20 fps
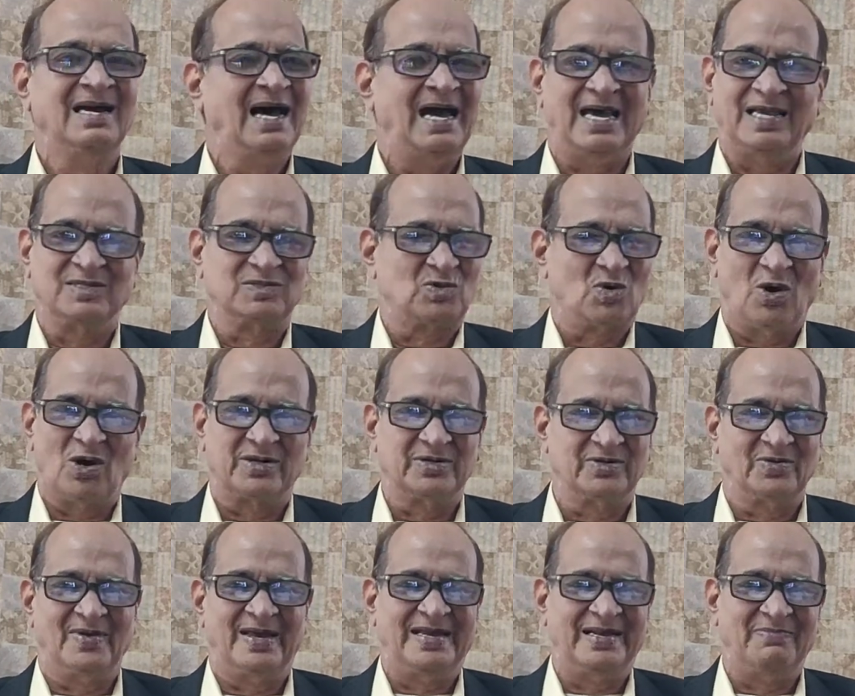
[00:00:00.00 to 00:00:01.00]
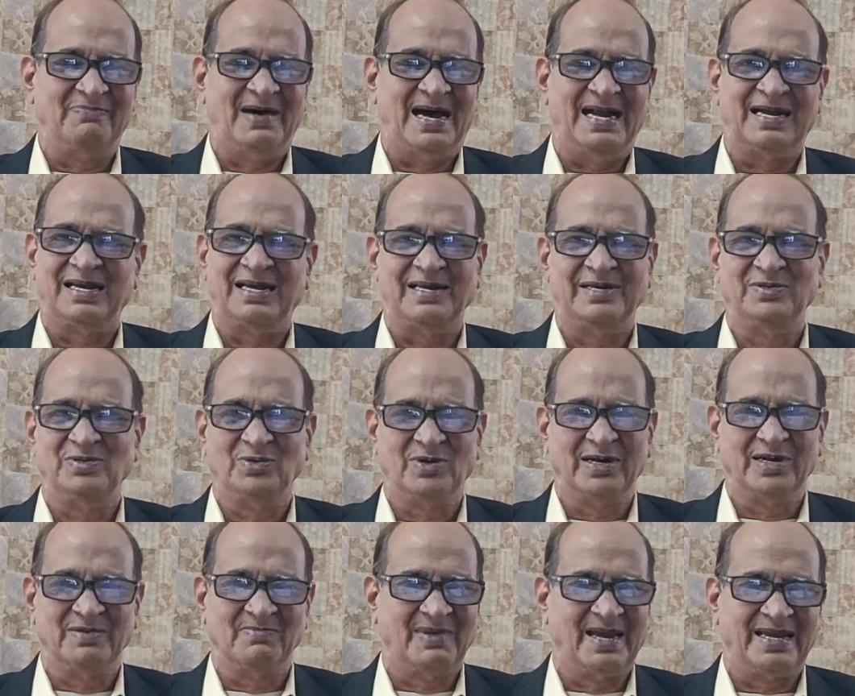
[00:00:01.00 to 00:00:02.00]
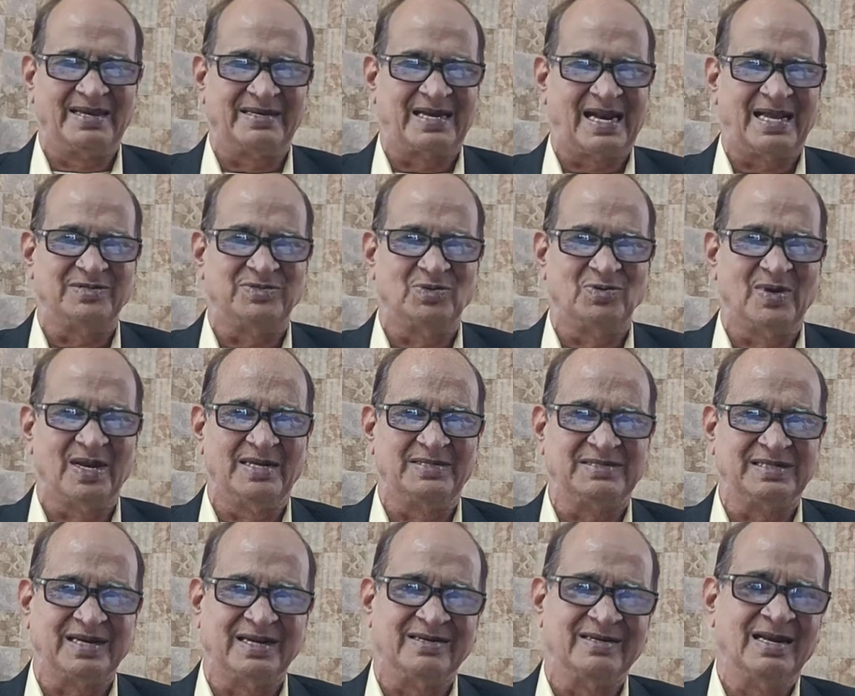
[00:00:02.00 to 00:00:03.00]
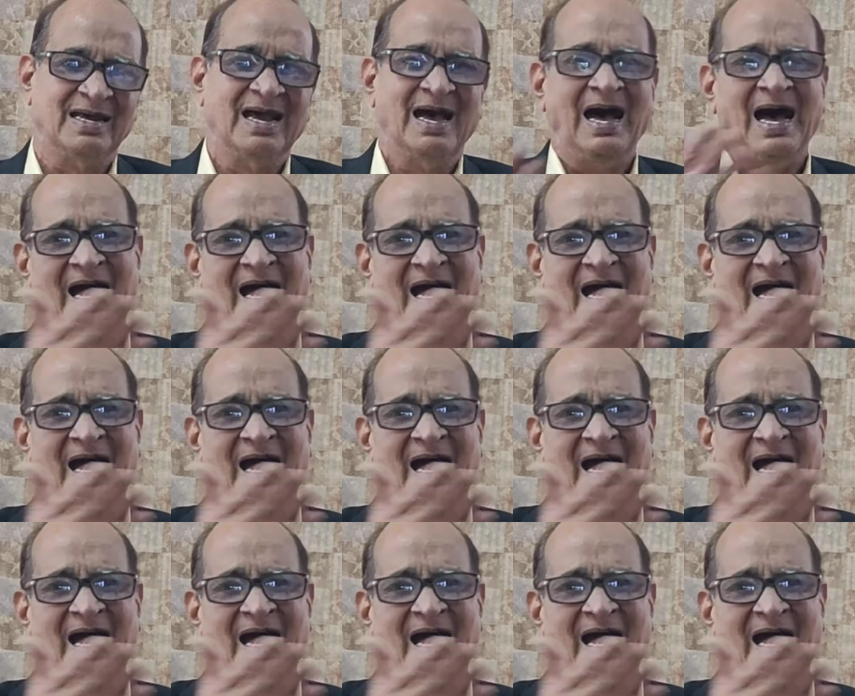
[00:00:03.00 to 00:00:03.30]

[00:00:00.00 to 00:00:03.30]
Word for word: I scored very badly during my graduation.